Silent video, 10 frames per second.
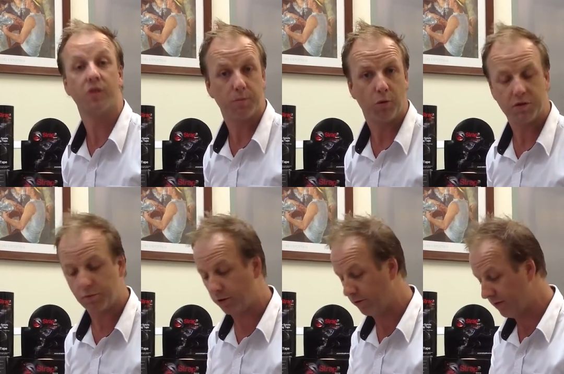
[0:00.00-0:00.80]
sports
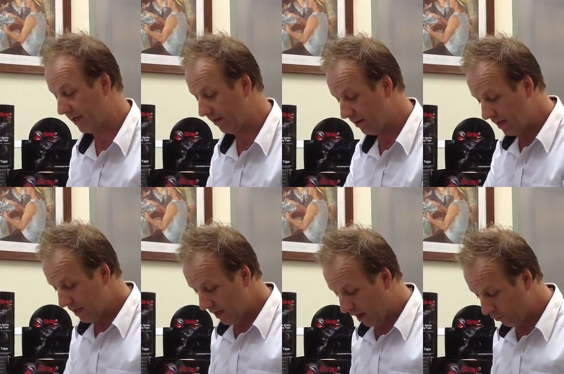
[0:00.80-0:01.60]
world. Now,
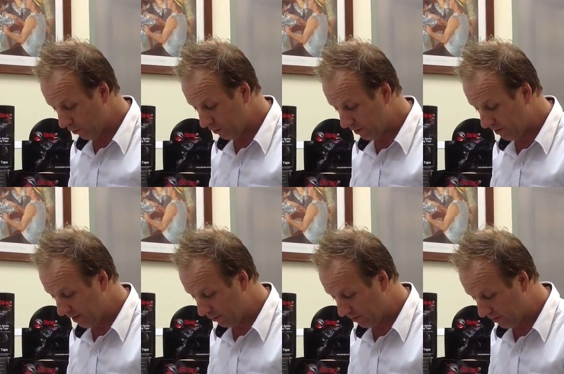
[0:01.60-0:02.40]
a really good
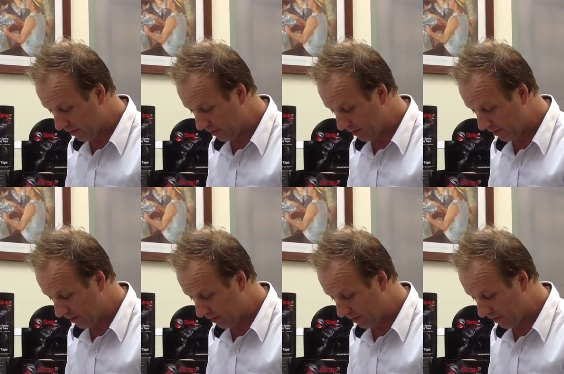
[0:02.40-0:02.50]
thing with